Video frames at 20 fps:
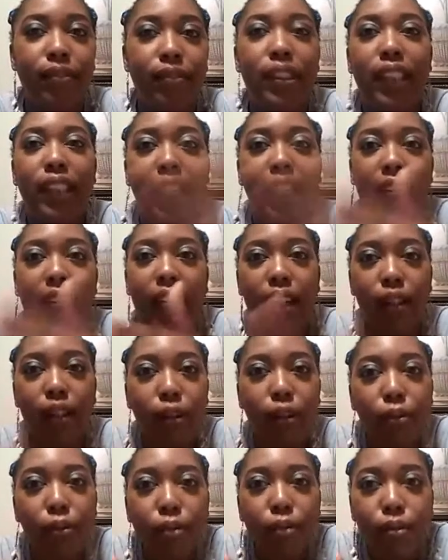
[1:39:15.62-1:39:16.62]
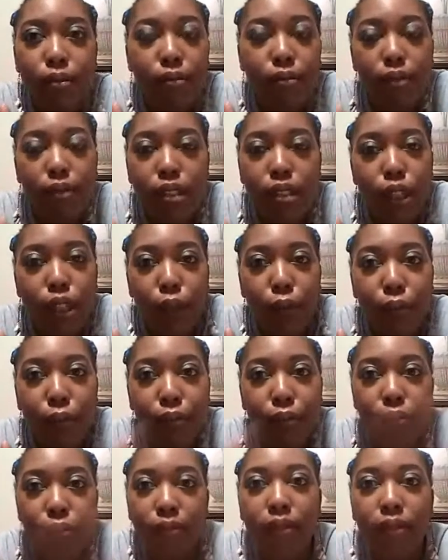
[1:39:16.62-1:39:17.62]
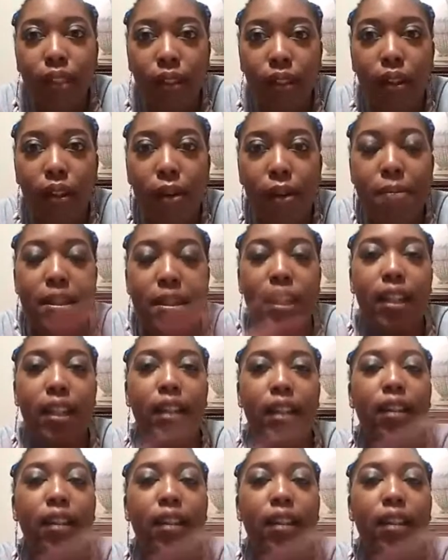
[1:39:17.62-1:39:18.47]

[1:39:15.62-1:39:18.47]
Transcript: 10 on 2. You know what I'm saying?